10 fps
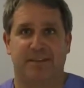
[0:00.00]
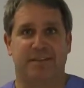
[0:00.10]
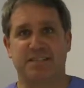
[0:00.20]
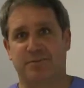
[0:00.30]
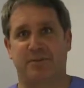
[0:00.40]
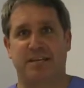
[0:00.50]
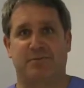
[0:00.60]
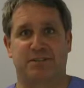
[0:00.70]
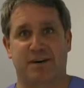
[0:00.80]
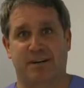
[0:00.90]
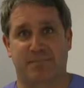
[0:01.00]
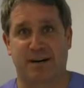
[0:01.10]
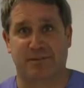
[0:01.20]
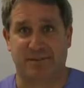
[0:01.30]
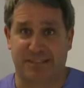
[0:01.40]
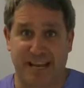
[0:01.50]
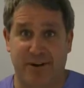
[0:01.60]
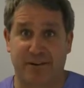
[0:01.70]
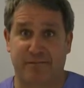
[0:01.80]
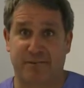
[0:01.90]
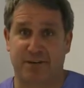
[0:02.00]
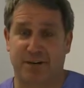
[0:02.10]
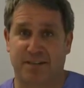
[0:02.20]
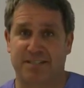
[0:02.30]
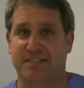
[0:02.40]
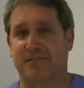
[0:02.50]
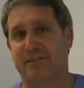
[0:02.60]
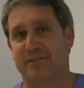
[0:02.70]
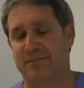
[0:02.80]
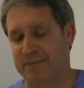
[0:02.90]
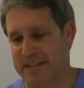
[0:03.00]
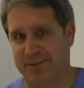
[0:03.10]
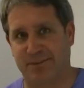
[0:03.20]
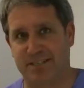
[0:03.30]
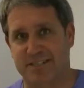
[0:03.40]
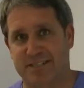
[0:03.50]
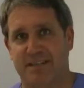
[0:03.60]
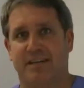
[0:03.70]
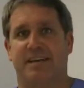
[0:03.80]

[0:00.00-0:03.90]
This week, we'll talk about caring for dogs suffering from the illness.